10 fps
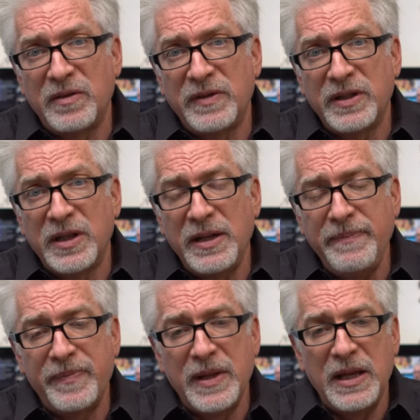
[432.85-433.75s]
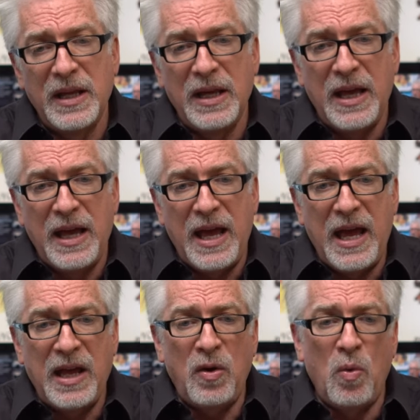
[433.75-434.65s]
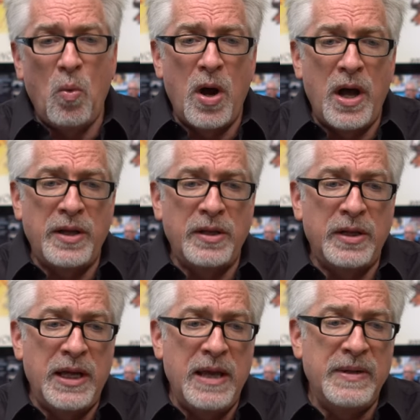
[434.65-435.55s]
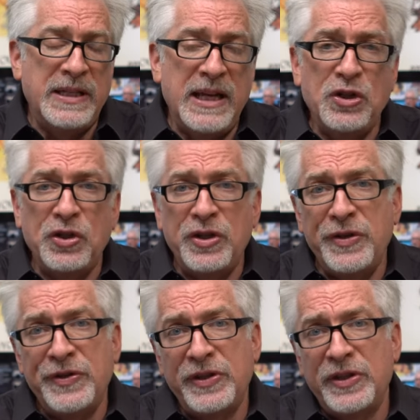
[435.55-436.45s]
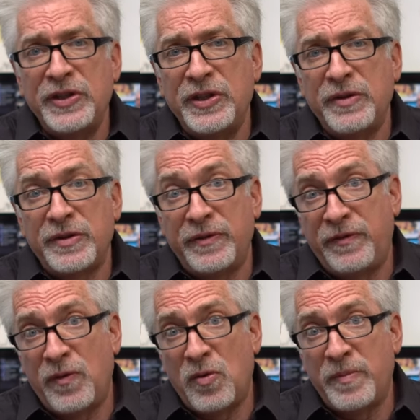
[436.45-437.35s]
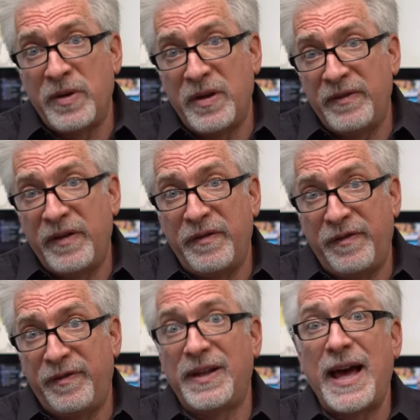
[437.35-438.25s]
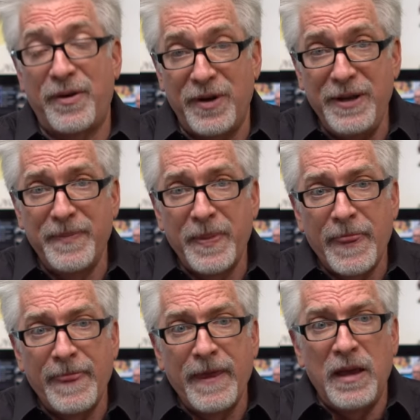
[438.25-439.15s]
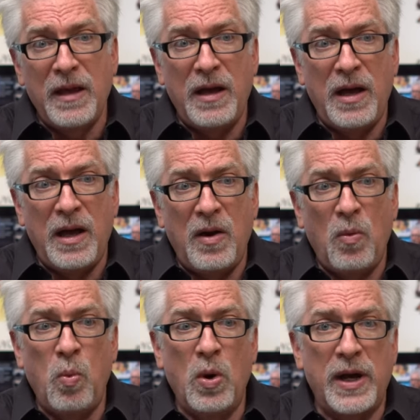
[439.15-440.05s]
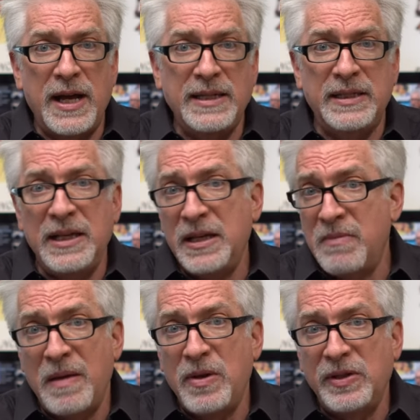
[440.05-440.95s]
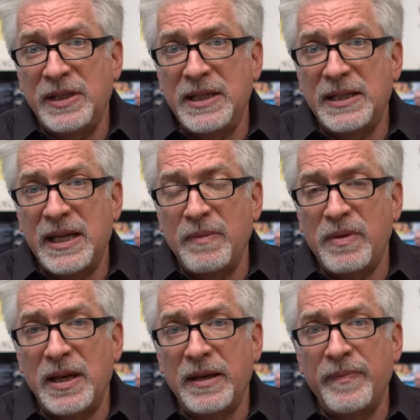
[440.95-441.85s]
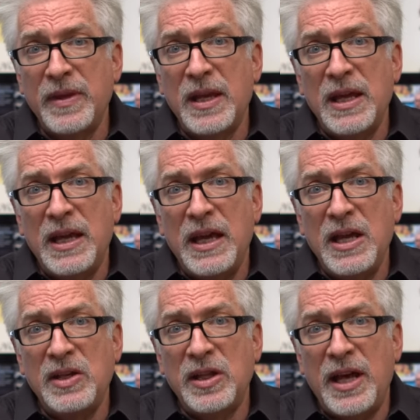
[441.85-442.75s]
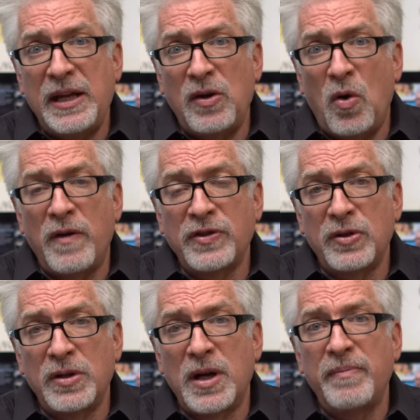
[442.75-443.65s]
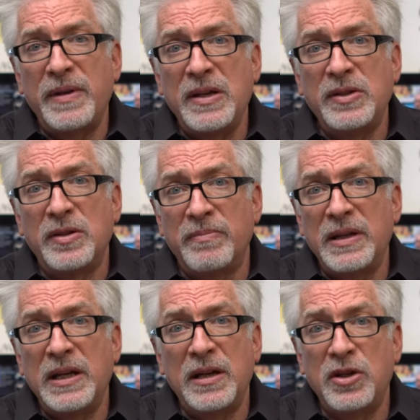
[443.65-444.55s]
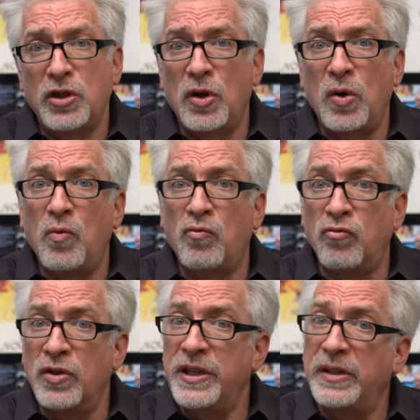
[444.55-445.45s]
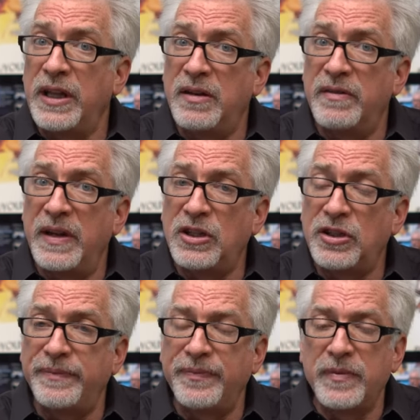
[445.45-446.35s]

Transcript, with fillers: over time. And while imitation is the sincerest form of flattery, what I see, and maybe you see the same thing, is that offshore companies are beginning to show real innovation.